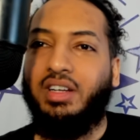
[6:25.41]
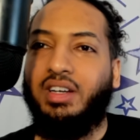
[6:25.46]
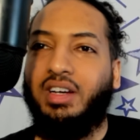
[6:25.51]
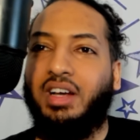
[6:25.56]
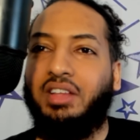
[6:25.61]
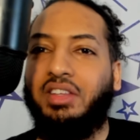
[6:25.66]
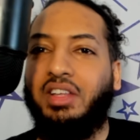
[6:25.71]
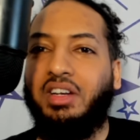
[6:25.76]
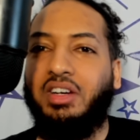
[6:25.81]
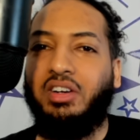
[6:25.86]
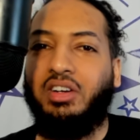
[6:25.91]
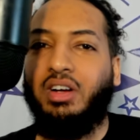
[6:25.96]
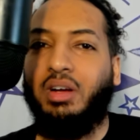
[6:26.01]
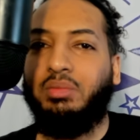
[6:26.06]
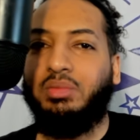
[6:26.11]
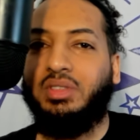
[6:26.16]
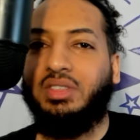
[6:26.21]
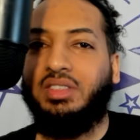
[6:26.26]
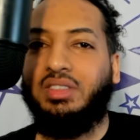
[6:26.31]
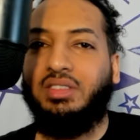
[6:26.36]
And then here
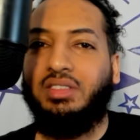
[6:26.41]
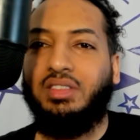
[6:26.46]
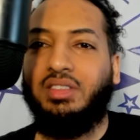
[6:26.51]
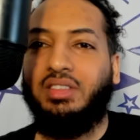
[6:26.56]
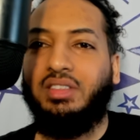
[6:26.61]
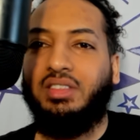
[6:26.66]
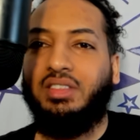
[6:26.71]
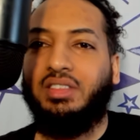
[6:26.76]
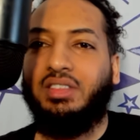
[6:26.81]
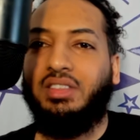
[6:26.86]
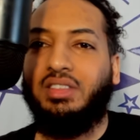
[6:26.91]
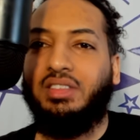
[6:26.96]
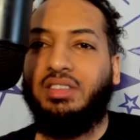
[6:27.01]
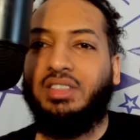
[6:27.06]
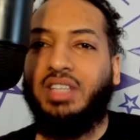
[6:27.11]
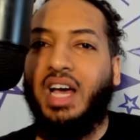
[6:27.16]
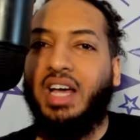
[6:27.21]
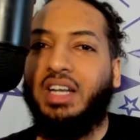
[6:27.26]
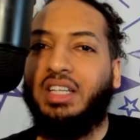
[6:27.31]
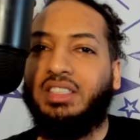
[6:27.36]
comes
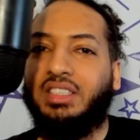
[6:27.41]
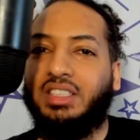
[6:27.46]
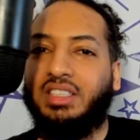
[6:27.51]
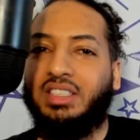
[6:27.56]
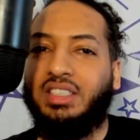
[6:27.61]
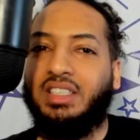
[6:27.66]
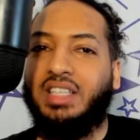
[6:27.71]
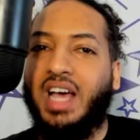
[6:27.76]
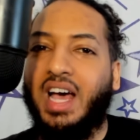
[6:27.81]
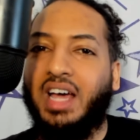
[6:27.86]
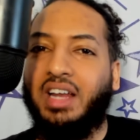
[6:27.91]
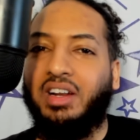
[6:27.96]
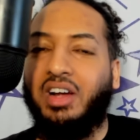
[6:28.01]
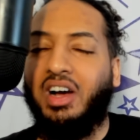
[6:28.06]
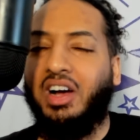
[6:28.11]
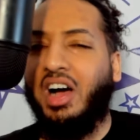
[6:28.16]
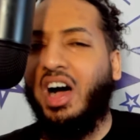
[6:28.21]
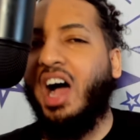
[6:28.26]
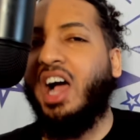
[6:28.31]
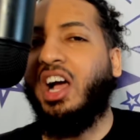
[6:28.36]
Titus's dad. Oh,
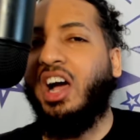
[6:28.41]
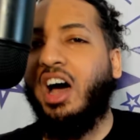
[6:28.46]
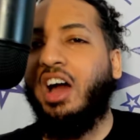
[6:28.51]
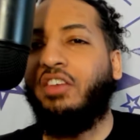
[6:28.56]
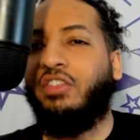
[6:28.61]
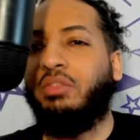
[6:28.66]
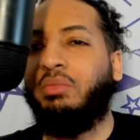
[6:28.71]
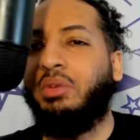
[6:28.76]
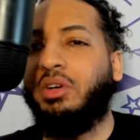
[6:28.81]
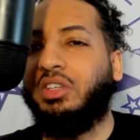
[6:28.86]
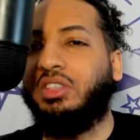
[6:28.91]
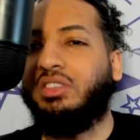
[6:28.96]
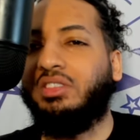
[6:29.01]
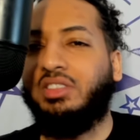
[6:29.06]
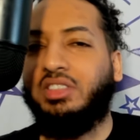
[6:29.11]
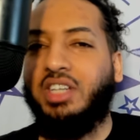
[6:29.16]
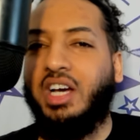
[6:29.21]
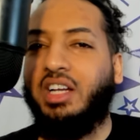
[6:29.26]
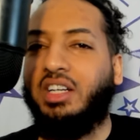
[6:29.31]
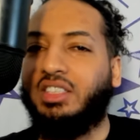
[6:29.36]
I got it from here,
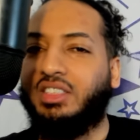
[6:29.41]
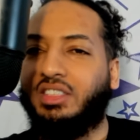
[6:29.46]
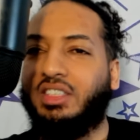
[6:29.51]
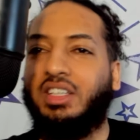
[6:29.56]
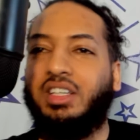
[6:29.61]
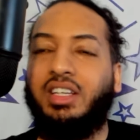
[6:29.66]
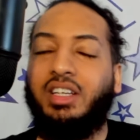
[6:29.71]
Titus.